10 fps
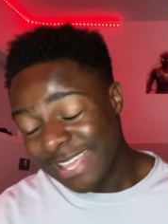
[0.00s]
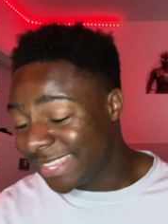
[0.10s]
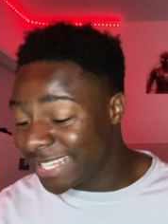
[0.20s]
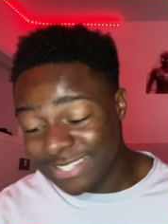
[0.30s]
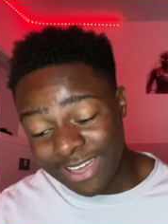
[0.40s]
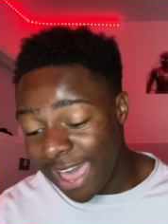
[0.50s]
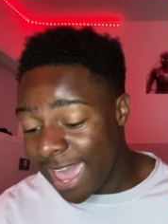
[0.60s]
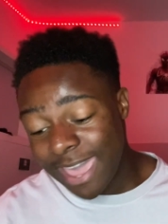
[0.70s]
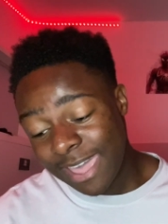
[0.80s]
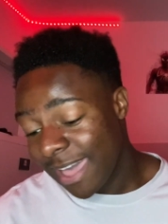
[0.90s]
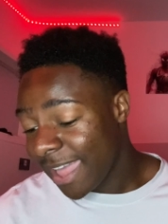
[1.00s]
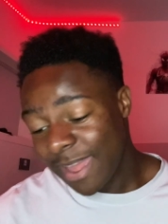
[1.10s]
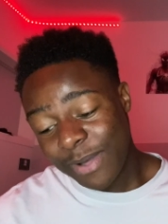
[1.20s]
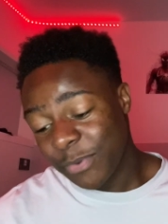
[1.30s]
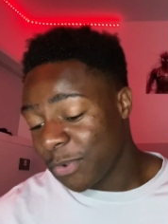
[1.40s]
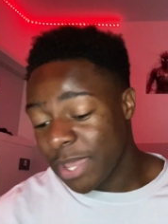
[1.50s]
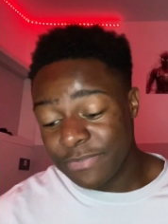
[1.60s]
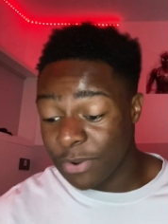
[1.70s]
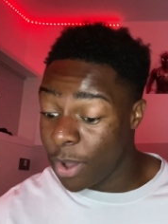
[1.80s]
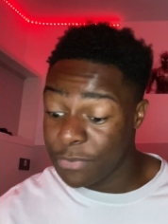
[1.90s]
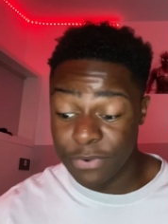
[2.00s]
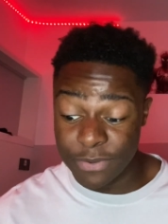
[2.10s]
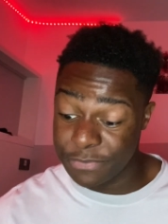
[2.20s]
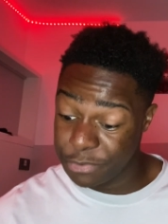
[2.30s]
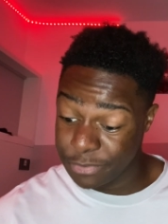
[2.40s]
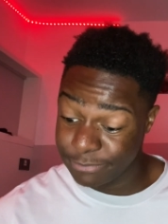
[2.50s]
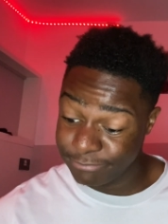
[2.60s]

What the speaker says: this guy, we're not even halfway through.